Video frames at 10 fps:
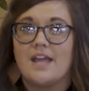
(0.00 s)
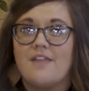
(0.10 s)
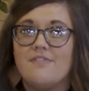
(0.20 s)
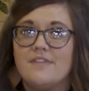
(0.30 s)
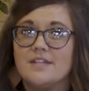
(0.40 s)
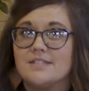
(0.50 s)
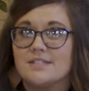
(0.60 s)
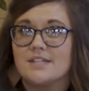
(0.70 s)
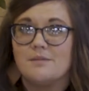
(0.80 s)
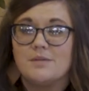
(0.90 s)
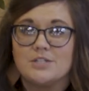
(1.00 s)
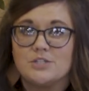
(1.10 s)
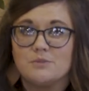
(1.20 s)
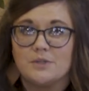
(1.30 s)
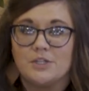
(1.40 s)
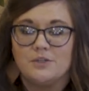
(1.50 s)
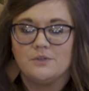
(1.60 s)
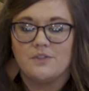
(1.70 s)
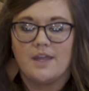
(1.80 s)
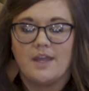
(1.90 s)
and this is gonna be a super
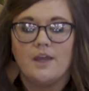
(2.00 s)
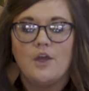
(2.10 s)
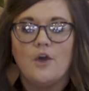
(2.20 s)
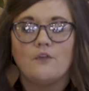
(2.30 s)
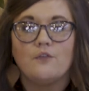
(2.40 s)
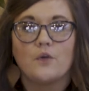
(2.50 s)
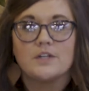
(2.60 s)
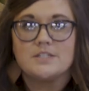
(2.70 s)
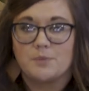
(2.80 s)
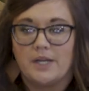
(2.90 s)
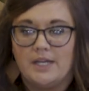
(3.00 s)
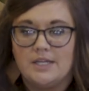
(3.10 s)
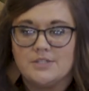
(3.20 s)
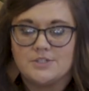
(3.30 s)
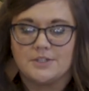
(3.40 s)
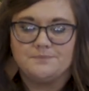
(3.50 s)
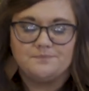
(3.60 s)
cute thing for spring and Easter.